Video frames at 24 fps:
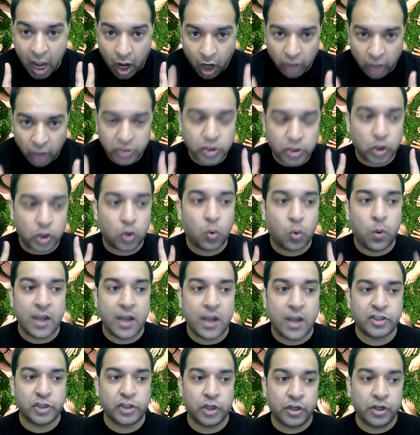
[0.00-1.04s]
ask the
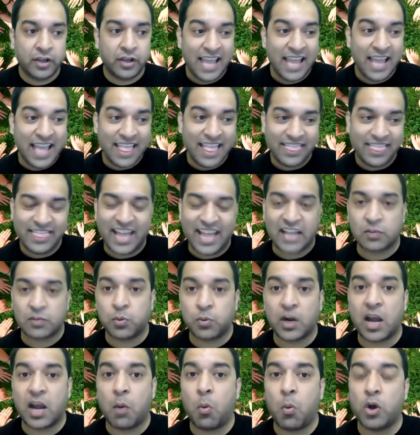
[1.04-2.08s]
question, that's
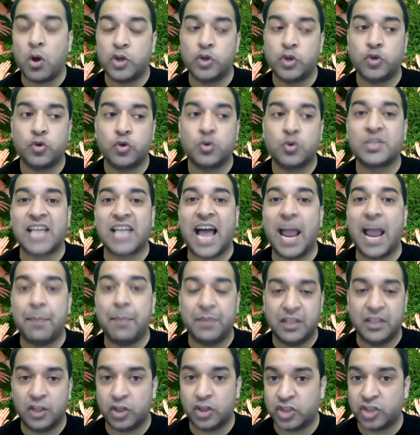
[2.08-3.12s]
what I want you to type
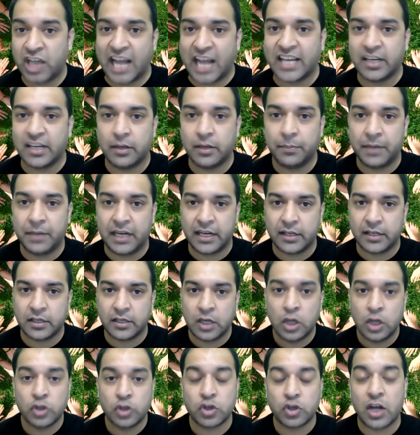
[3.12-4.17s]
in the chat in a minute.
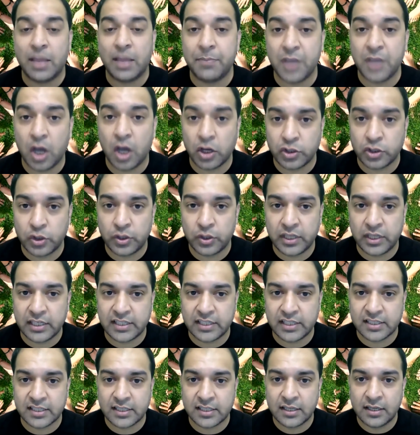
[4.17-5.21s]
So let me ask you
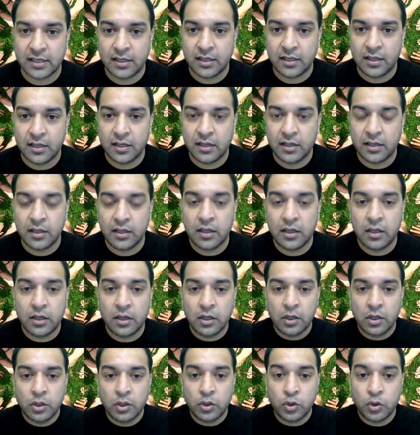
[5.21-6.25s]
this,
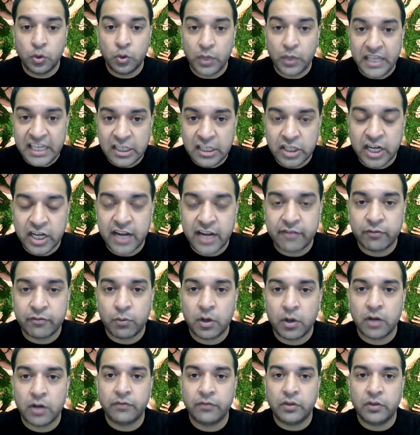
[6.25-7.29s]
to each and every
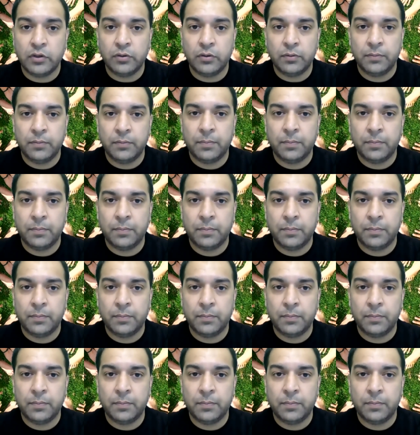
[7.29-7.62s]
one of you.